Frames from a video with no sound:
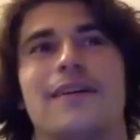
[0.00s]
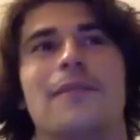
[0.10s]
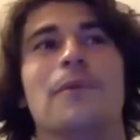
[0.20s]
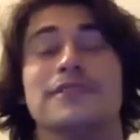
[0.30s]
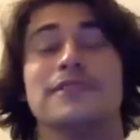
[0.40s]

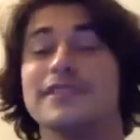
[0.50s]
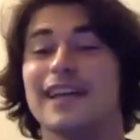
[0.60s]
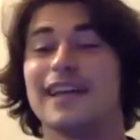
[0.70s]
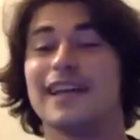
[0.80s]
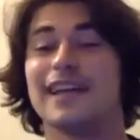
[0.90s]
Most of the
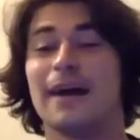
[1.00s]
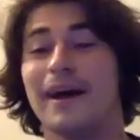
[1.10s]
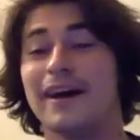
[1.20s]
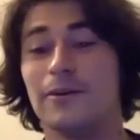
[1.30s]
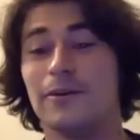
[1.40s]
time,
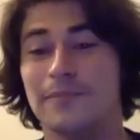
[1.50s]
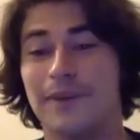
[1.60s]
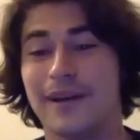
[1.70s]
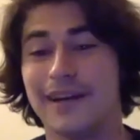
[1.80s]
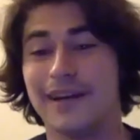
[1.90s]
I don't
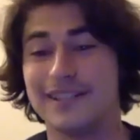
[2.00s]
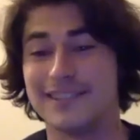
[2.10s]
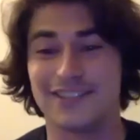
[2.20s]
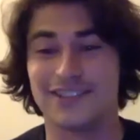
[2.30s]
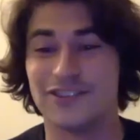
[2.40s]
pay
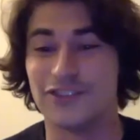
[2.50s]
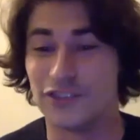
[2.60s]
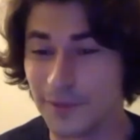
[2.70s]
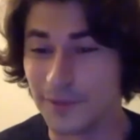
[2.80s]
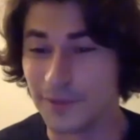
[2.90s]
attention
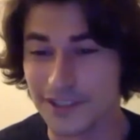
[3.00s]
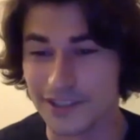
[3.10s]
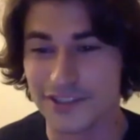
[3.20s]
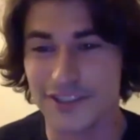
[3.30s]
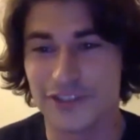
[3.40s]
too
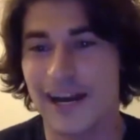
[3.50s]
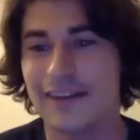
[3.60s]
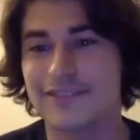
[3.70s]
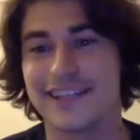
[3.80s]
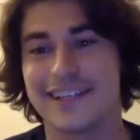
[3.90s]
much to the
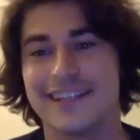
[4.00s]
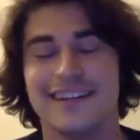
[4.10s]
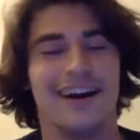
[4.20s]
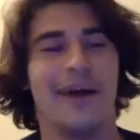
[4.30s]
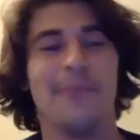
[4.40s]
draft. Like,
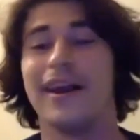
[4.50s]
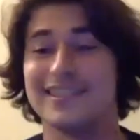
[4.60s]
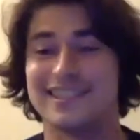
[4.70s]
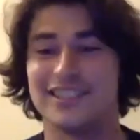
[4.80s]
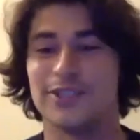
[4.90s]
I'm not
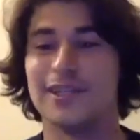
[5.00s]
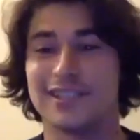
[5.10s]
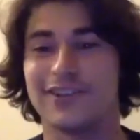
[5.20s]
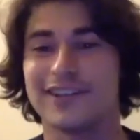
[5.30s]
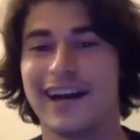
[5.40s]
as into it as
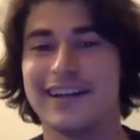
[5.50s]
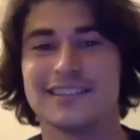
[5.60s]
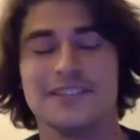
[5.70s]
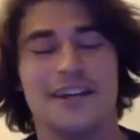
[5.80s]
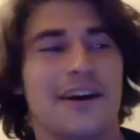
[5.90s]
other
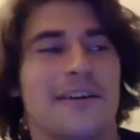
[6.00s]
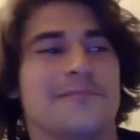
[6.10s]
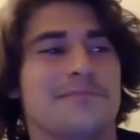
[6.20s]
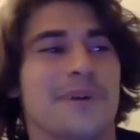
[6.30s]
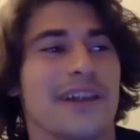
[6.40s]
guys.
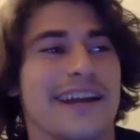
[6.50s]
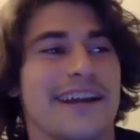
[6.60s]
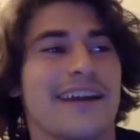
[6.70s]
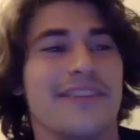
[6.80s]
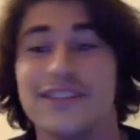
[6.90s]
But like
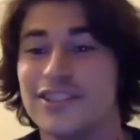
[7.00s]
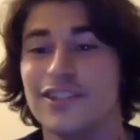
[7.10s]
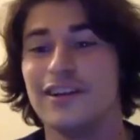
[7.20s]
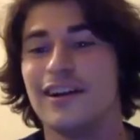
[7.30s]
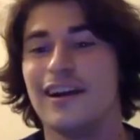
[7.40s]
this
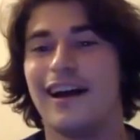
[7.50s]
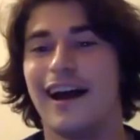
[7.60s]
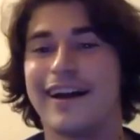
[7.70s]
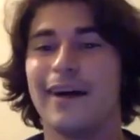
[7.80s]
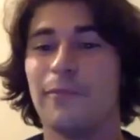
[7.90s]
year, I
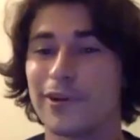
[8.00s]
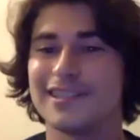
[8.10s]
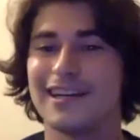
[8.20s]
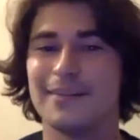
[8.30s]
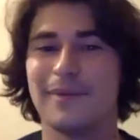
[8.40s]
got more
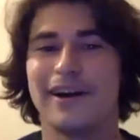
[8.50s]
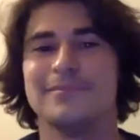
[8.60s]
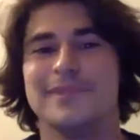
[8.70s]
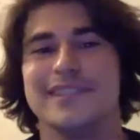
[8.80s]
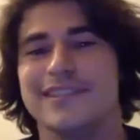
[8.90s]
excited about it
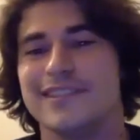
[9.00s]
because,